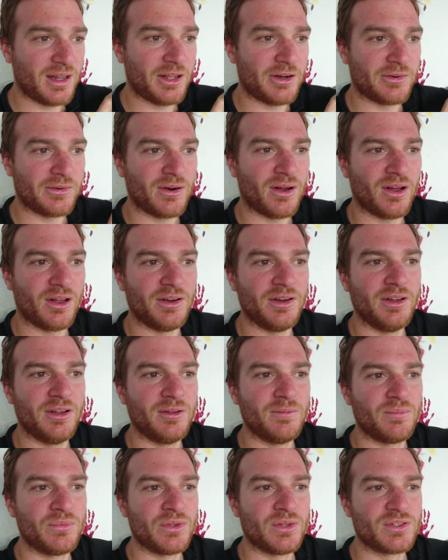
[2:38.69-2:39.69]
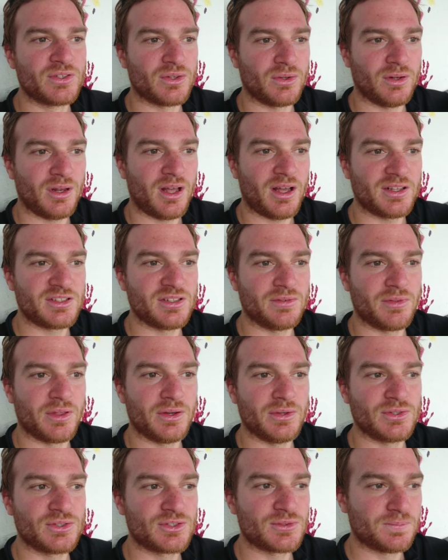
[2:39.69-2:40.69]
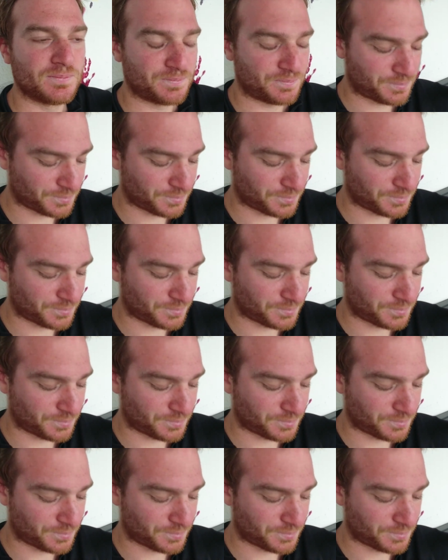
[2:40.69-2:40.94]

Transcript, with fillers: later on, so lots of those.